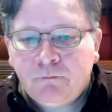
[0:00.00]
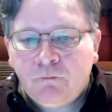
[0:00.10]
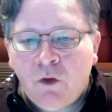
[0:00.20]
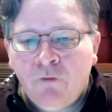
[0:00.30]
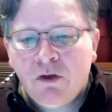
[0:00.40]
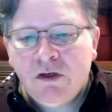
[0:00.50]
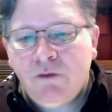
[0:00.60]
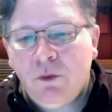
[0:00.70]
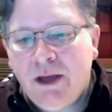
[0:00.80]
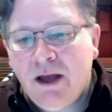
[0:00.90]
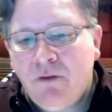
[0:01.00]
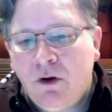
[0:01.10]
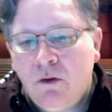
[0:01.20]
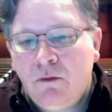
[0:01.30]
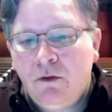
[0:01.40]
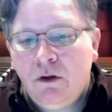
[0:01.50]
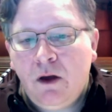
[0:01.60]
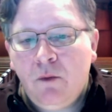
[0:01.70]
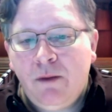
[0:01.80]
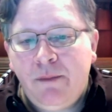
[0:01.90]
First of all, we have our own
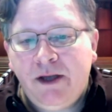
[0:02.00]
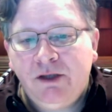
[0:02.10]
webpage,